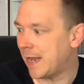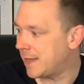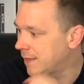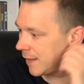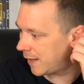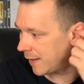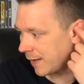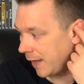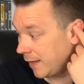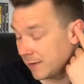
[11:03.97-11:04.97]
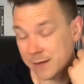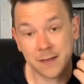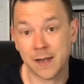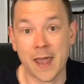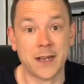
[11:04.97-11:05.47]
in the
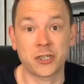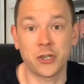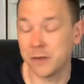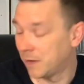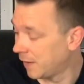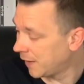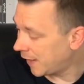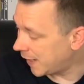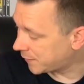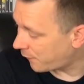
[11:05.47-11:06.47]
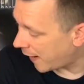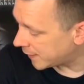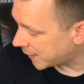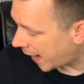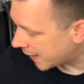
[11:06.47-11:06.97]
collection is
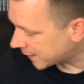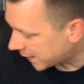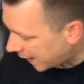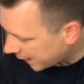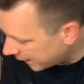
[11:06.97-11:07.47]
fantastic.